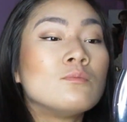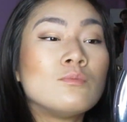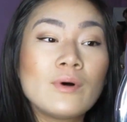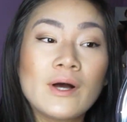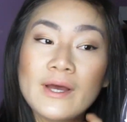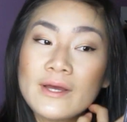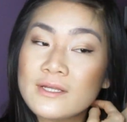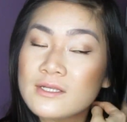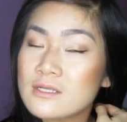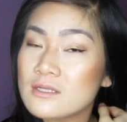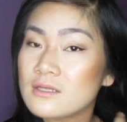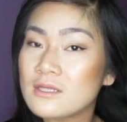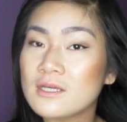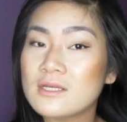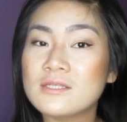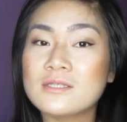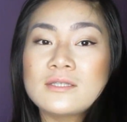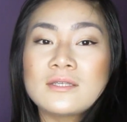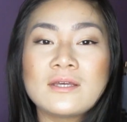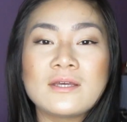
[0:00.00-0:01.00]
But
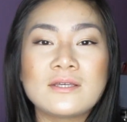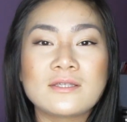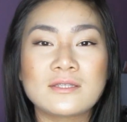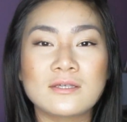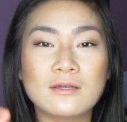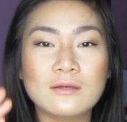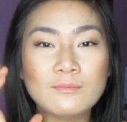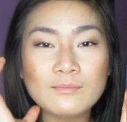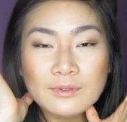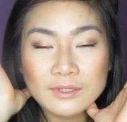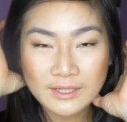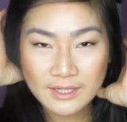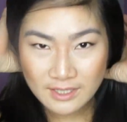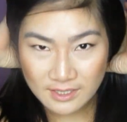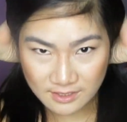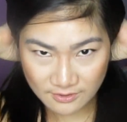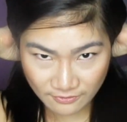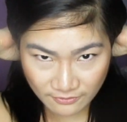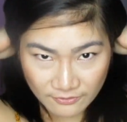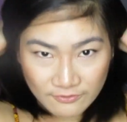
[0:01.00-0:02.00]
this is the
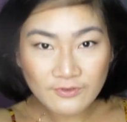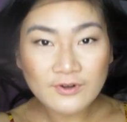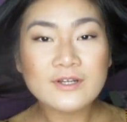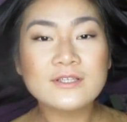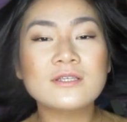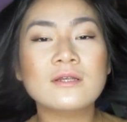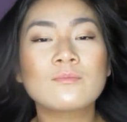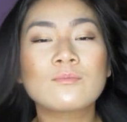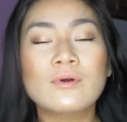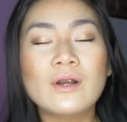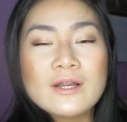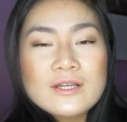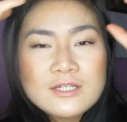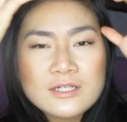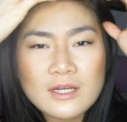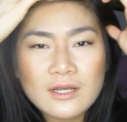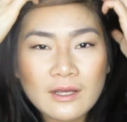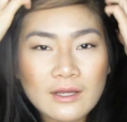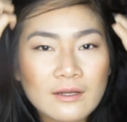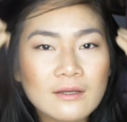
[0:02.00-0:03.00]
complete first
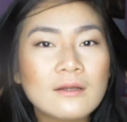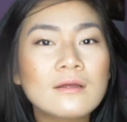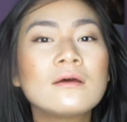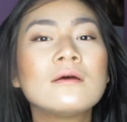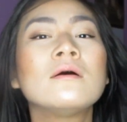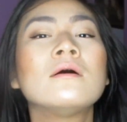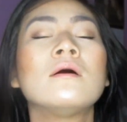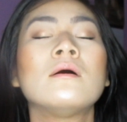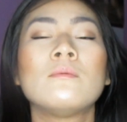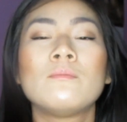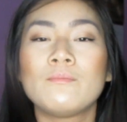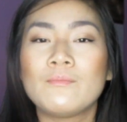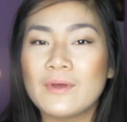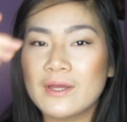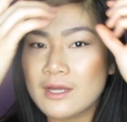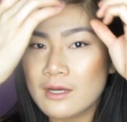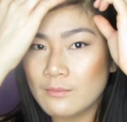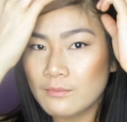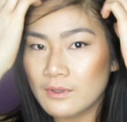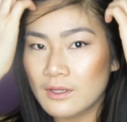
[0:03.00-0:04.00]
impression
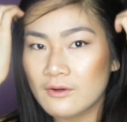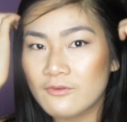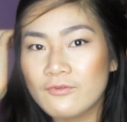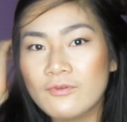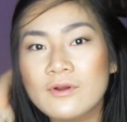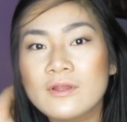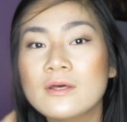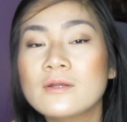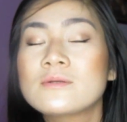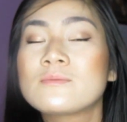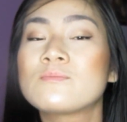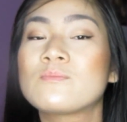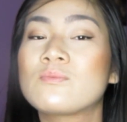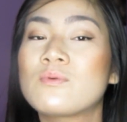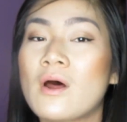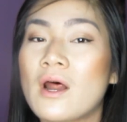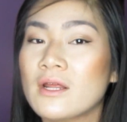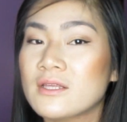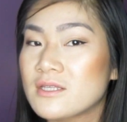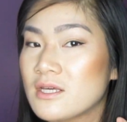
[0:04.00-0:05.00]
makeup look for the
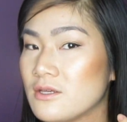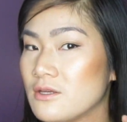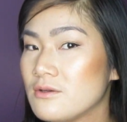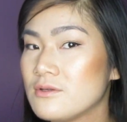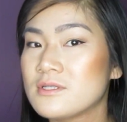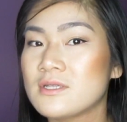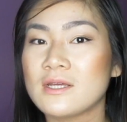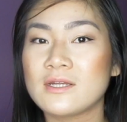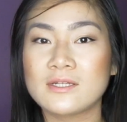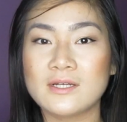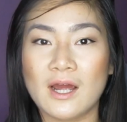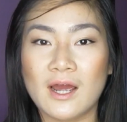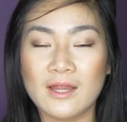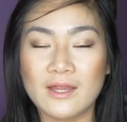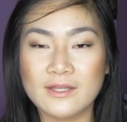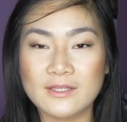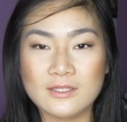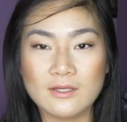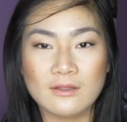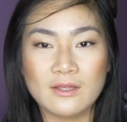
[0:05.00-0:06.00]
products I used in
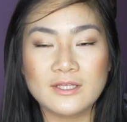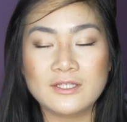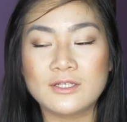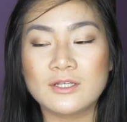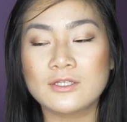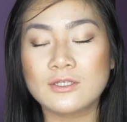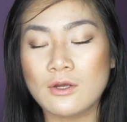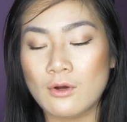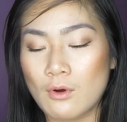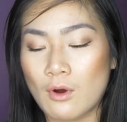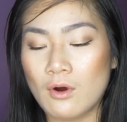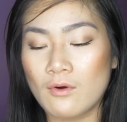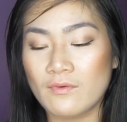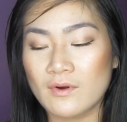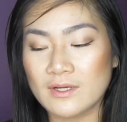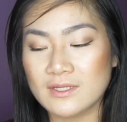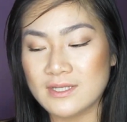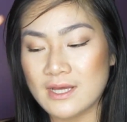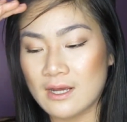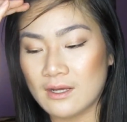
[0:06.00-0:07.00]
Thailand. So let's just go
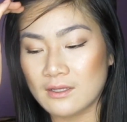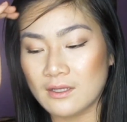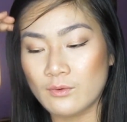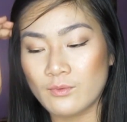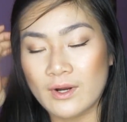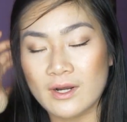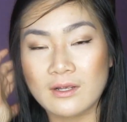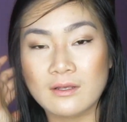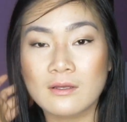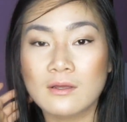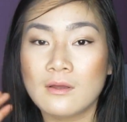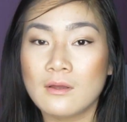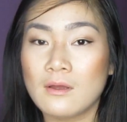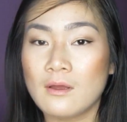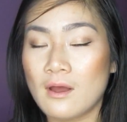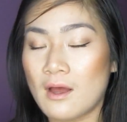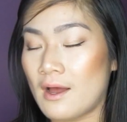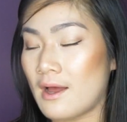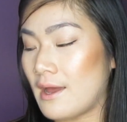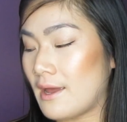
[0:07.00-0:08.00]
over exactly what
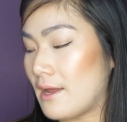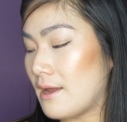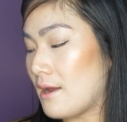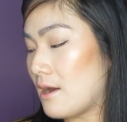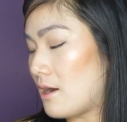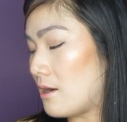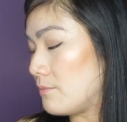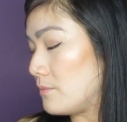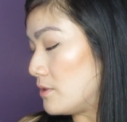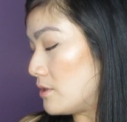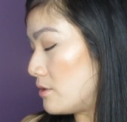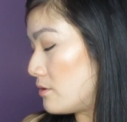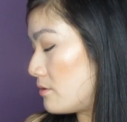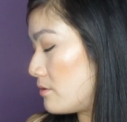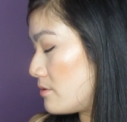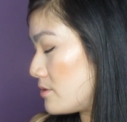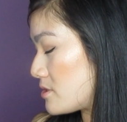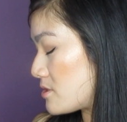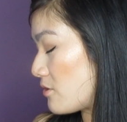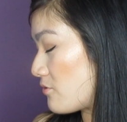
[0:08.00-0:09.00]
I
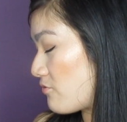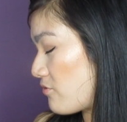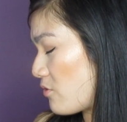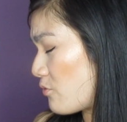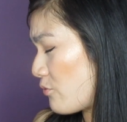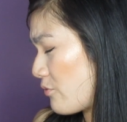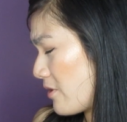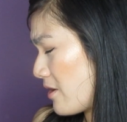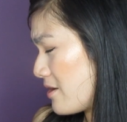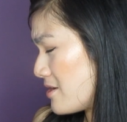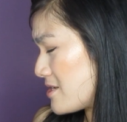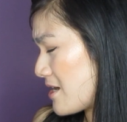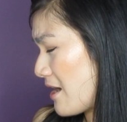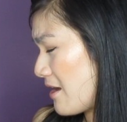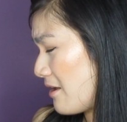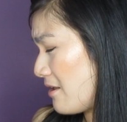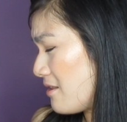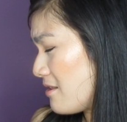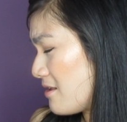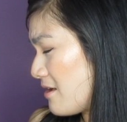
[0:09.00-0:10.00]
used. So from what I
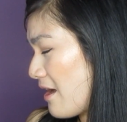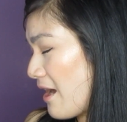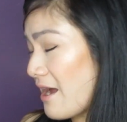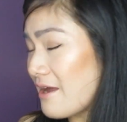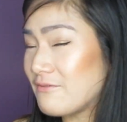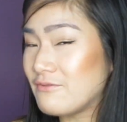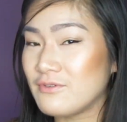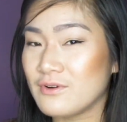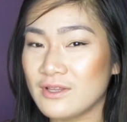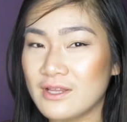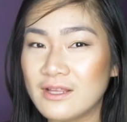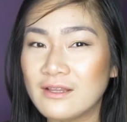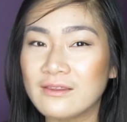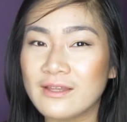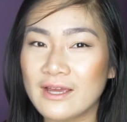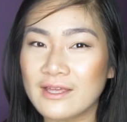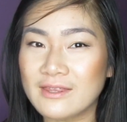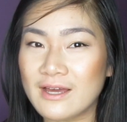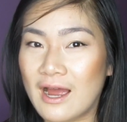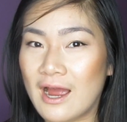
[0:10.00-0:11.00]
tell, I really
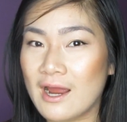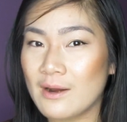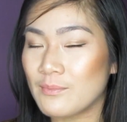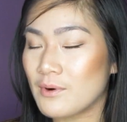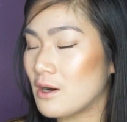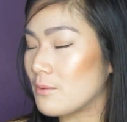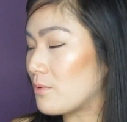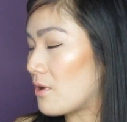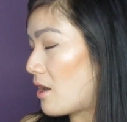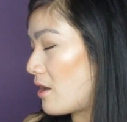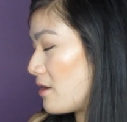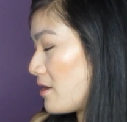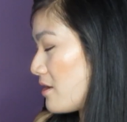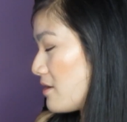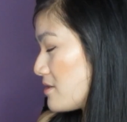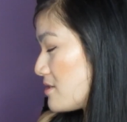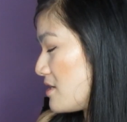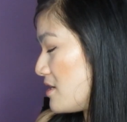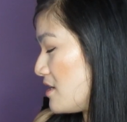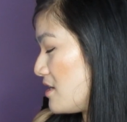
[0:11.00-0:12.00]
like the eyebrow
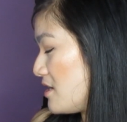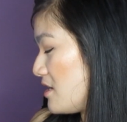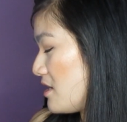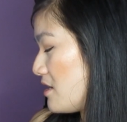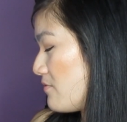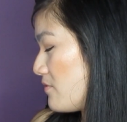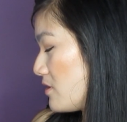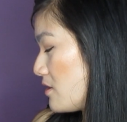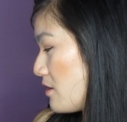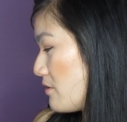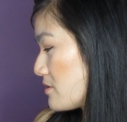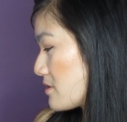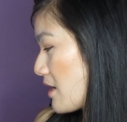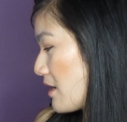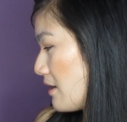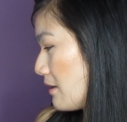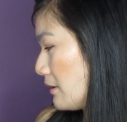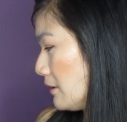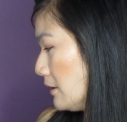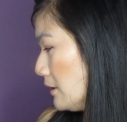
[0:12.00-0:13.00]
product, even though it's
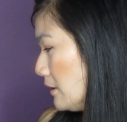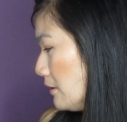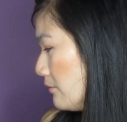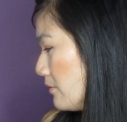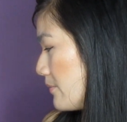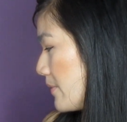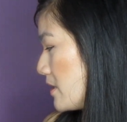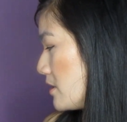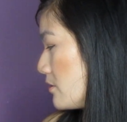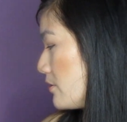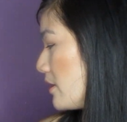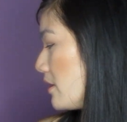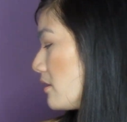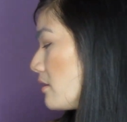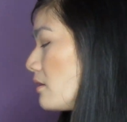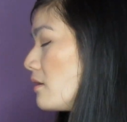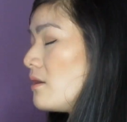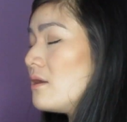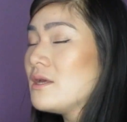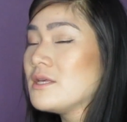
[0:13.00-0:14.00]
kind of like, what am I
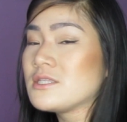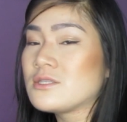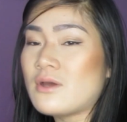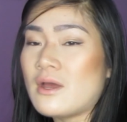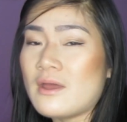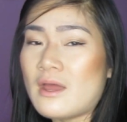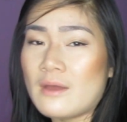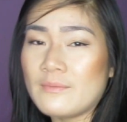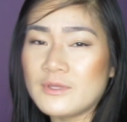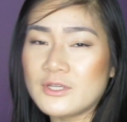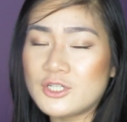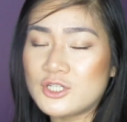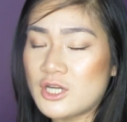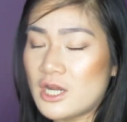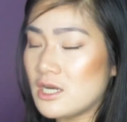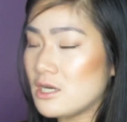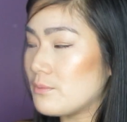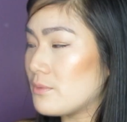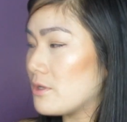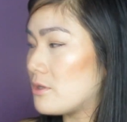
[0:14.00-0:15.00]
doing? So I'm the
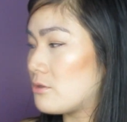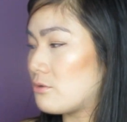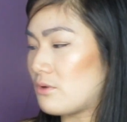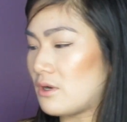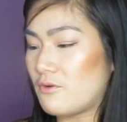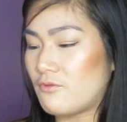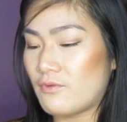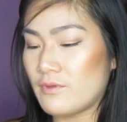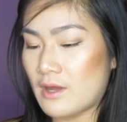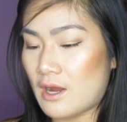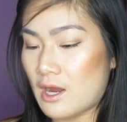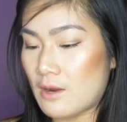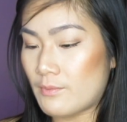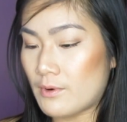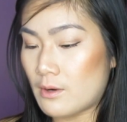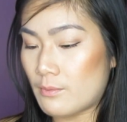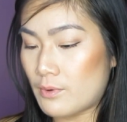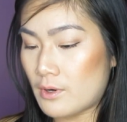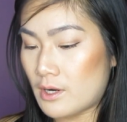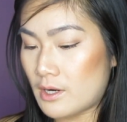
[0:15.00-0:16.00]
shade #3 for the
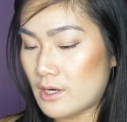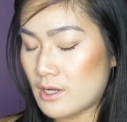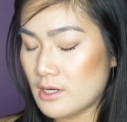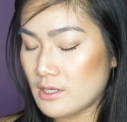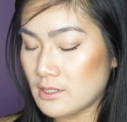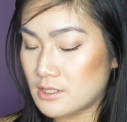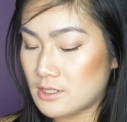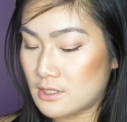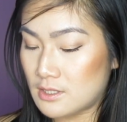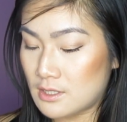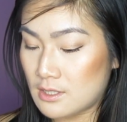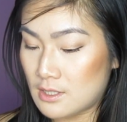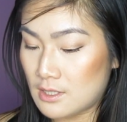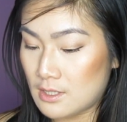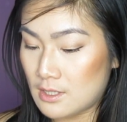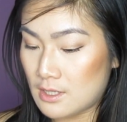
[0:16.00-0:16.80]
eyebrow product.